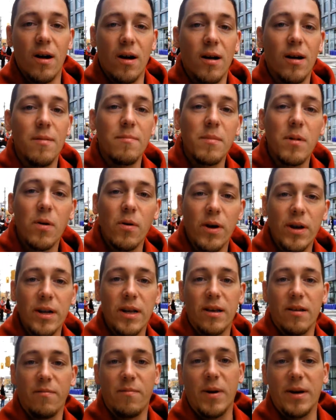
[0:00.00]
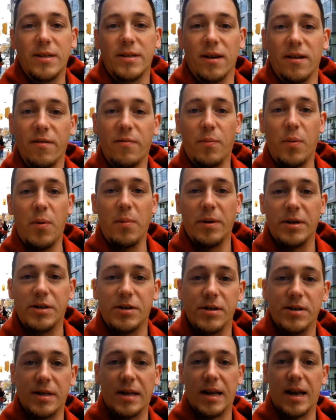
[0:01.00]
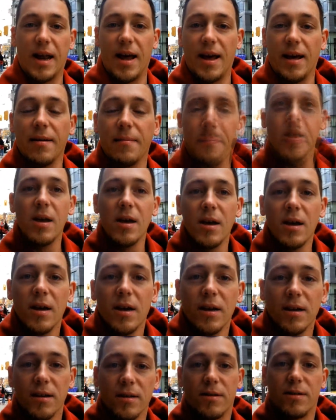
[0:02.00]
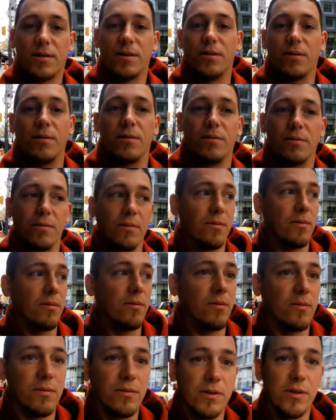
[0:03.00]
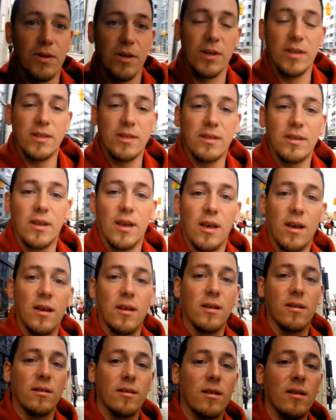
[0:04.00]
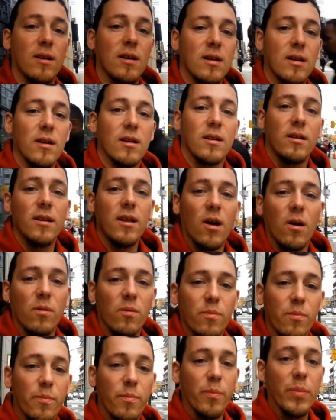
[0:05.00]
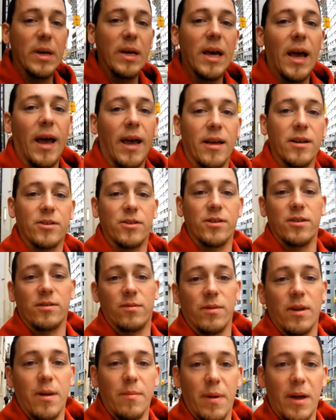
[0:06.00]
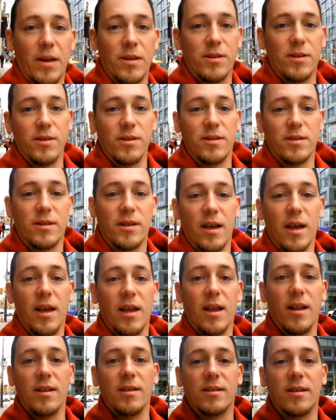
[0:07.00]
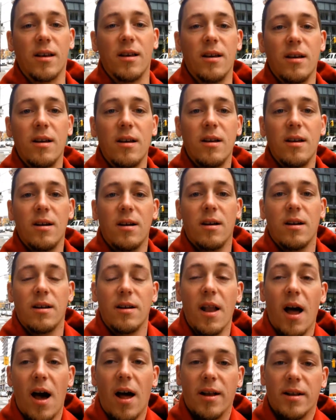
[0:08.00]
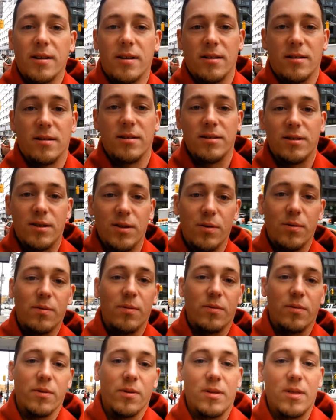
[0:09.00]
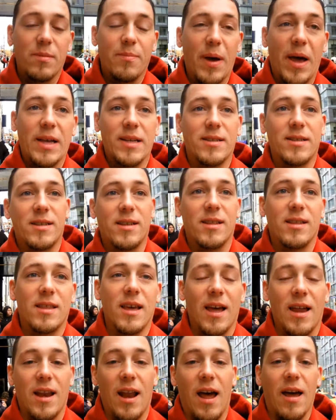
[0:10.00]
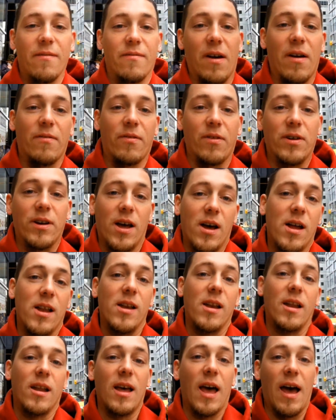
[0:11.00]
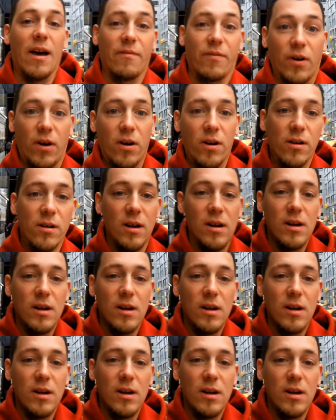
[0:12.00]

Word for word: I'm going to give myself permission today to just, you know, be anxious when I'm anxious and not do the best that I've ever done, ever.